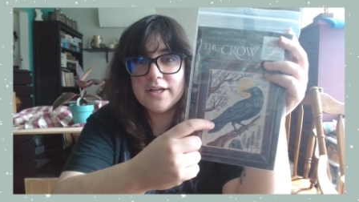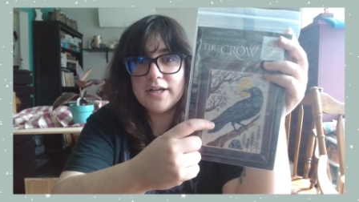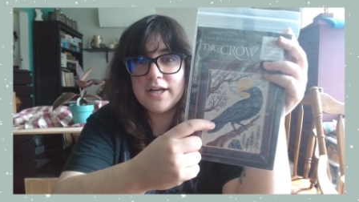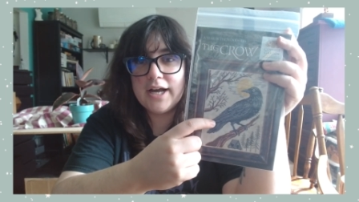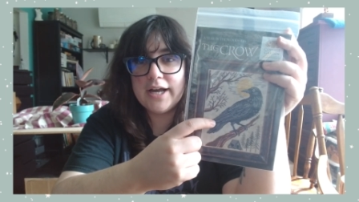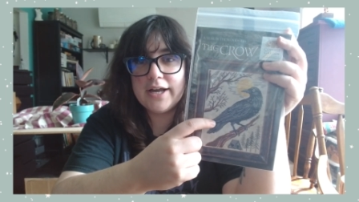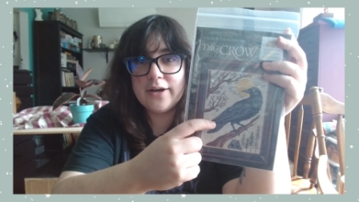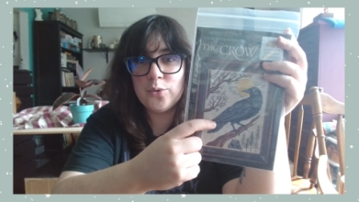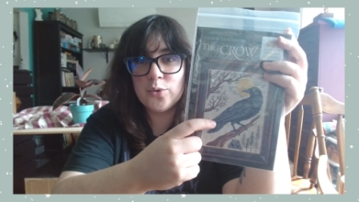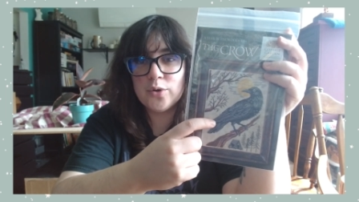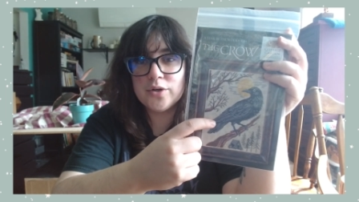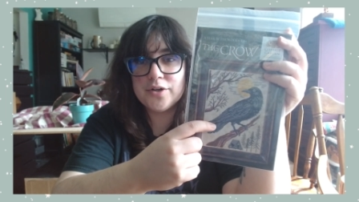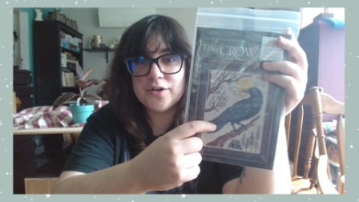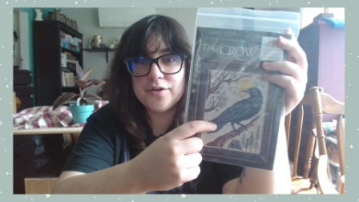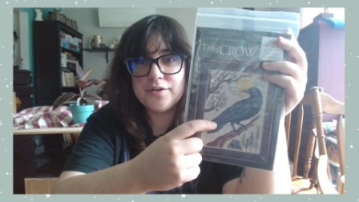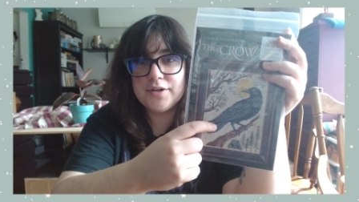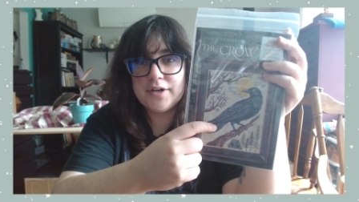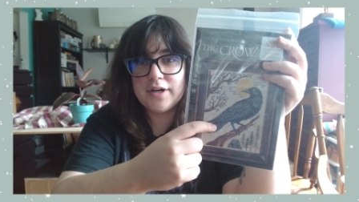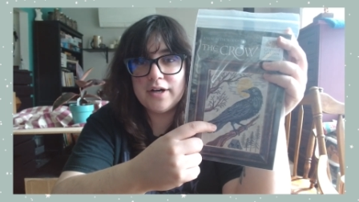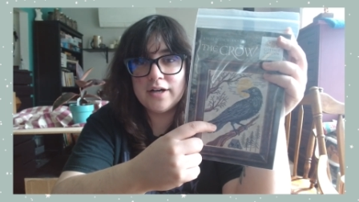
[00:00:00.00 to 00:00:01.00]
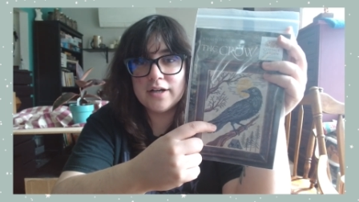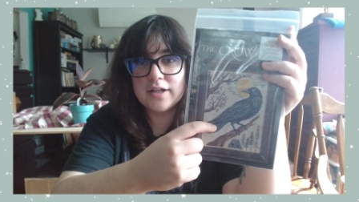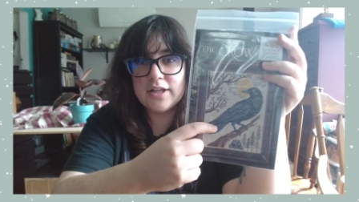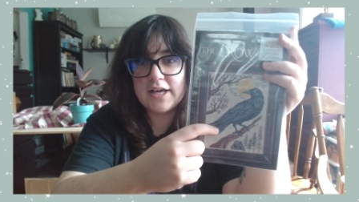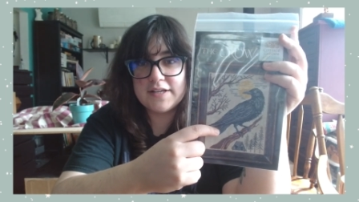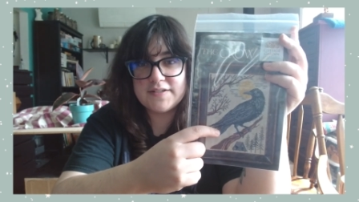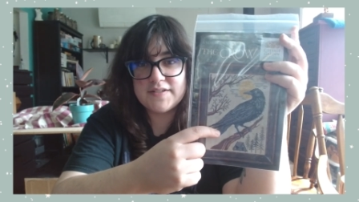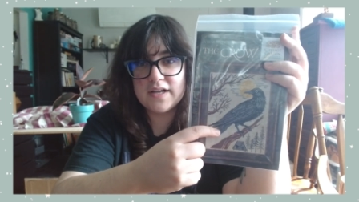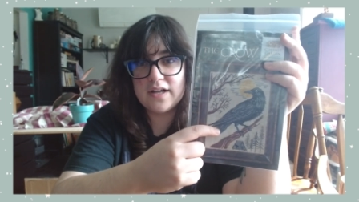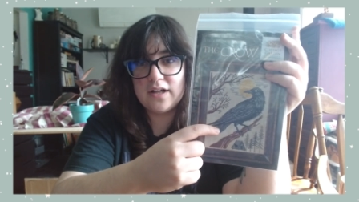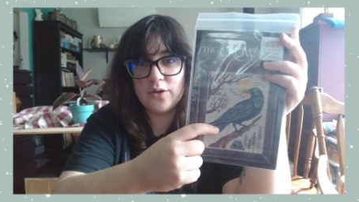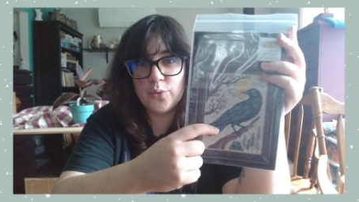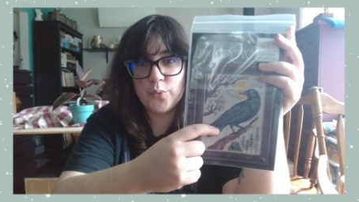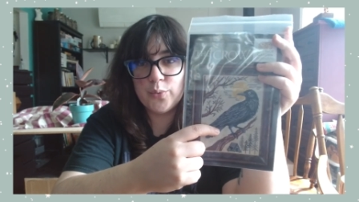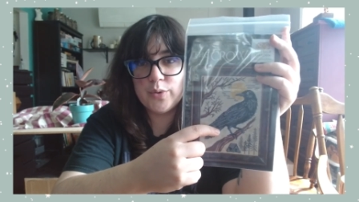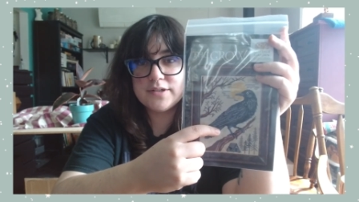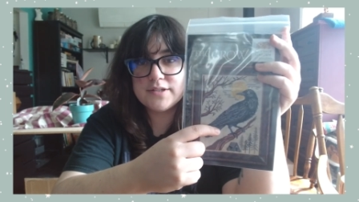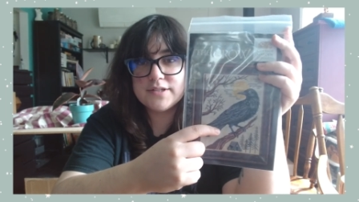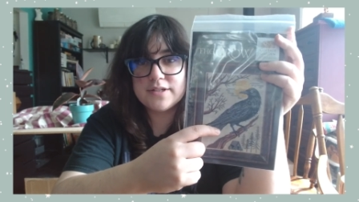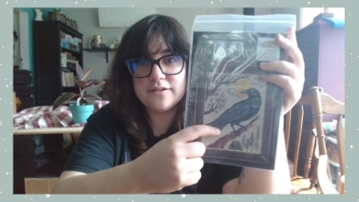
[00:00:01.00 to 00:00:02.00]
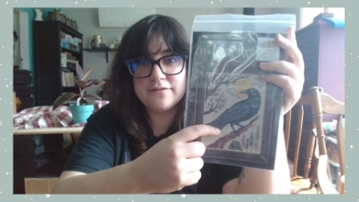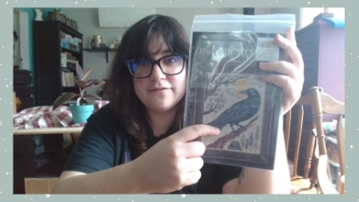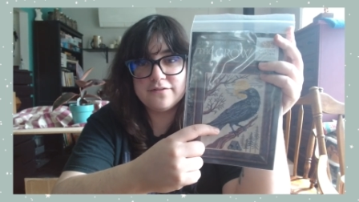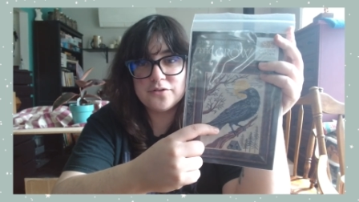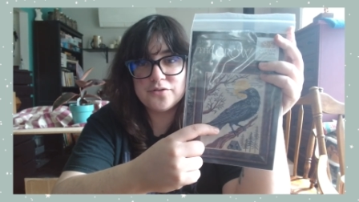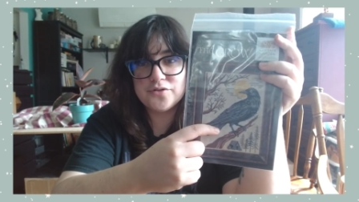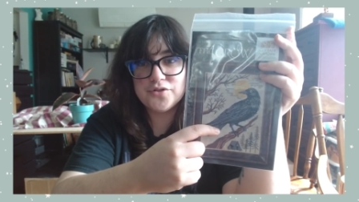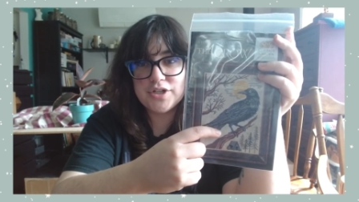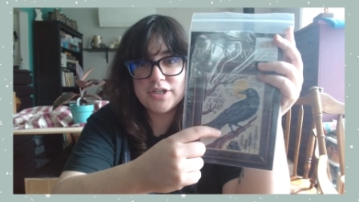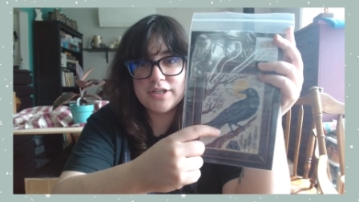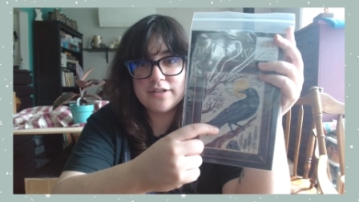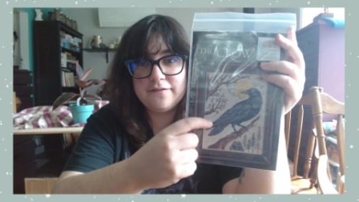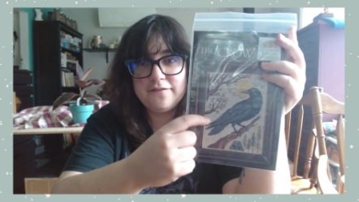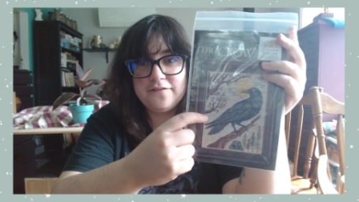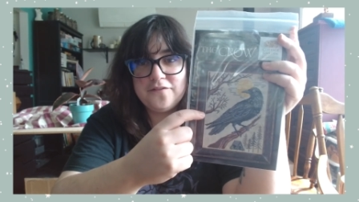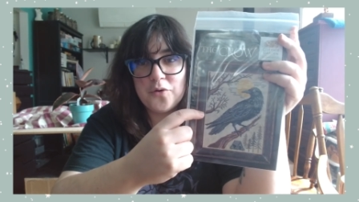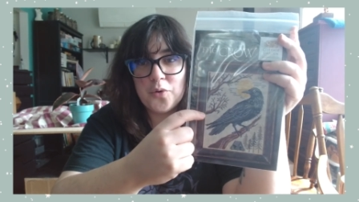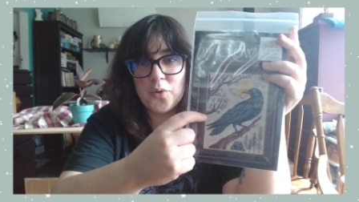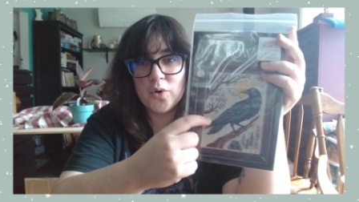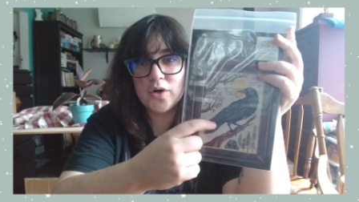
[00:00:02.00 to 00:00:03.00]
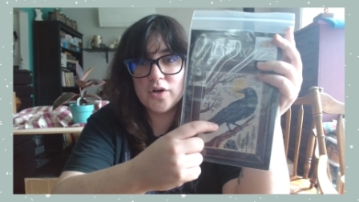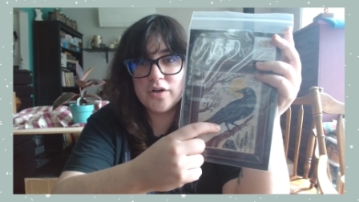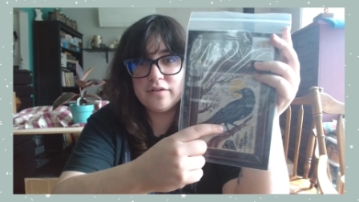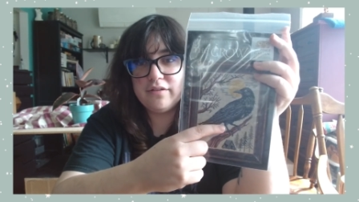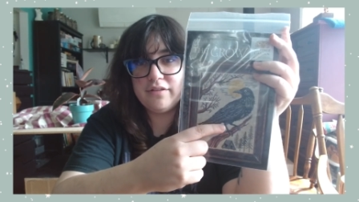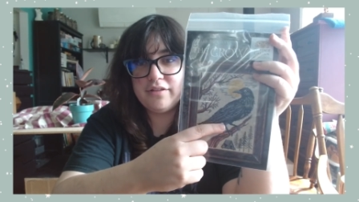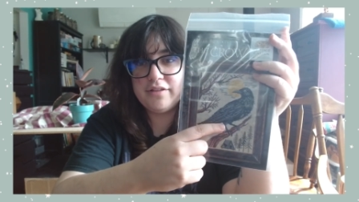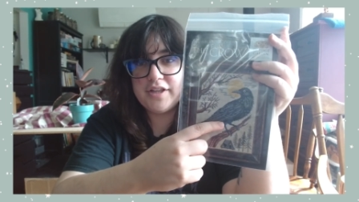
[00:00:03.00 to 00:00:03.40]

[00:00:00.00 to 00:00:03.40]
I ordered a Classic Colorworks conversion for